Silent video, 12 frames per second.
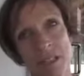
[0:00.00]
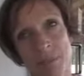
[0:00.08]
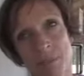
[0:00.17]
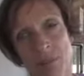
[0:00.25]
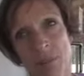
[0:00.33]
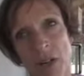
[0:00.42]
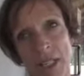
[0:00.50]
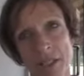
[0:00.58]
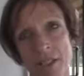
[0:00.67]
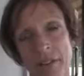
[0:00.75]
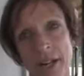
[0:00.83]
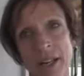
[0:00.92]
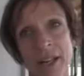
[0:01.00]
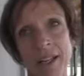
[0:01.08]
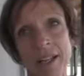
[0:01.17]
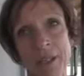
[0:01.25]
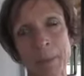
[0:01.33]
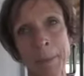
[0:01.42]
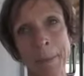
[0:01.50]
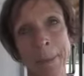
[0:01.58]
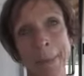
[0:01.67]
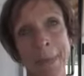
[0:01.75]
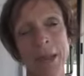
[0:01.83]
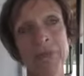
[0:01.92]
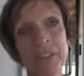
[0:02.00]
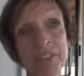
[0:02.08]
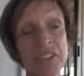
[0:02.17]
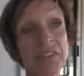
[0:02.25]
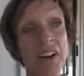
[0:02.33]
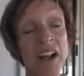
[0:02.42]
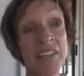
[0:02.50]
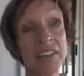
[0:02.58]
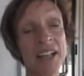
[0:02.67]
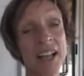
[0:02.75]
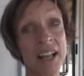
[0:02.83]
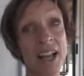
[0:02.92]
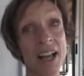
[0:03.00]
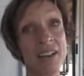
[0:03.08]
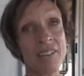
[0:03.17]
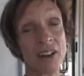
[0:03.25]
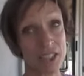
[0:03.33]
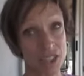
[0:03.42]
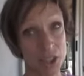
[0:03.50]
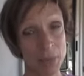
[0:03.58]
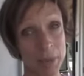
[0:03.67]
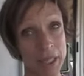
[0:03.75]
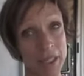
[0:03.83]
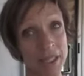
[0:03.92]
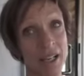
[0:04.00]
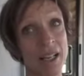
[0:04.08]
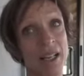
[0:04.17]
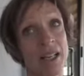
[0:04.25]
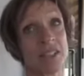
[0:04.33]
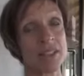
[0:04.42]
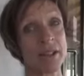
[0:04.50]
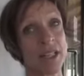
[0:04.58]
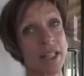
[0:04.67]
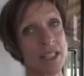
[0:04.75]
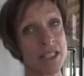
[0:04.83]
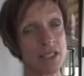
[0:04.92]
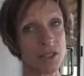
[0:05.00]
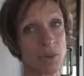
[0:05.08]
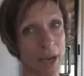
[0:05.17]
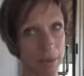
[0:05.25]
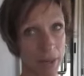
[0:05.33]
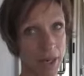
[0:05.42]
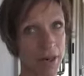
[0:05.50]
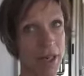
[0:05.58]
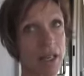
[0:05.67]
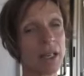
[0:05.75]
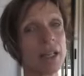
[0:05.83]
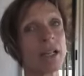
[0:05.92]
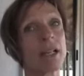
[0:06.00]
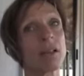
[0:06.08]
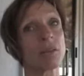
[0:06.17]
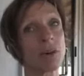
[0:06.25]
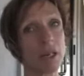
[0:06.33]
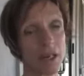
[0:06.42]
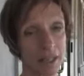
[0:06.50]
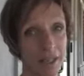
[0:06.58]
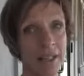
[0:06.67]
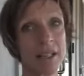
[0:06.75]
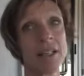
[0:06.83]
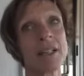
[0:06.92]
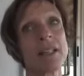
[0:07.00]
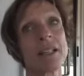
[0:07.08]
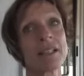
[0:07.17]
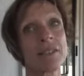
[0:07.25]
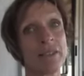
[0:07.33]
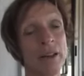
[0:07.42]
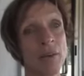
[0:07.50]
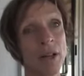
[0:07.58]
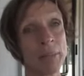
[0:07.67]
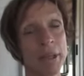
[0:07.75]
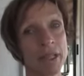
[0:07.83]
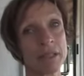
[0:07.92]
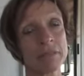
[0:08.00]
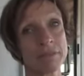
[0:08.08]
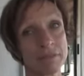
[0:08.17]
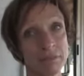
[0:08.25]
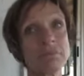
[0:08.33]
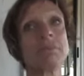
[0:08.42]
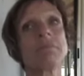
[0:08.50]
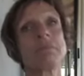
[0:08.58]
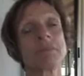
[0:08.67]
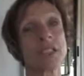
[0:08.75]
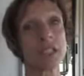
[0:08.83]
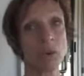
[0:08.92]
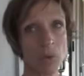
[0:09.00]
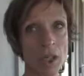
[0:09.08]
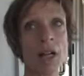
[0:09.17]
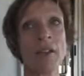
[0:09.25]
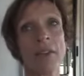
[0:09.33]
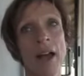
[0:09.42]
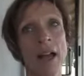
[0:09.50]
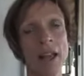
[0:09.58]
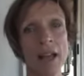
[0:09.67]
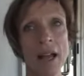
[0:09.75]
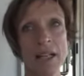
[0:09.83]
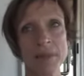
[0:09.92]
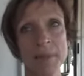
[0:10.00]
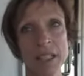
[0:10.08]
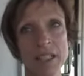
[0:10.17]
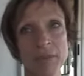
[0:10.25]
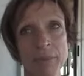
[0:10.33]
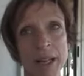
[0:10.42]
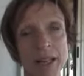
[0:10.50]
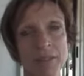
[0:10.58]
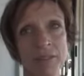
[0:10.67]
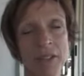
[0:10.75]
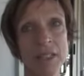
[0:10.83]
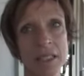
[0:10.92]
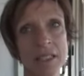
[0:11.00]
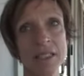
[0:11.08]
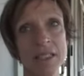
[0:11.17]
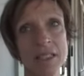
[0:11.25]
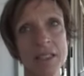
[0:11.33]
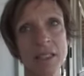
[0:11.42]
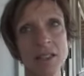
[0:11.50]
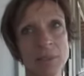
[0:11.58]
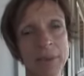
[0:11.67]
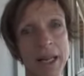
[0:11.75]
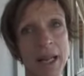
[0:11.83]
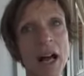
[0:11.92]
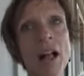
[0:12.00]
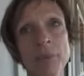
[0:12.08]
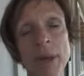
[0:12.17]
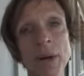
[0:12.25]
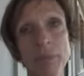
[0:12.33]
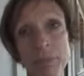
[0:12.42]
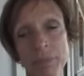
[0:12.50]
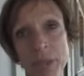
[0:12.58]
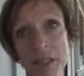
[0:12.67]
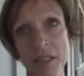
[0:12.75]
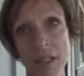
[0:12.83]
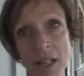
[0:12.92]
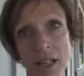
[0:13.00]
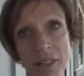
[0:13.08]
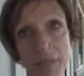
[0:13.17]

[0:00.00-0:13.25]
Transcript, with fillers: some cross training and I'm 55 and I have osteopenia and so I needed to do weight bearing work. So I thought, well, I better, you know, work on that aspect of my fitness, you know, my health, my personal health.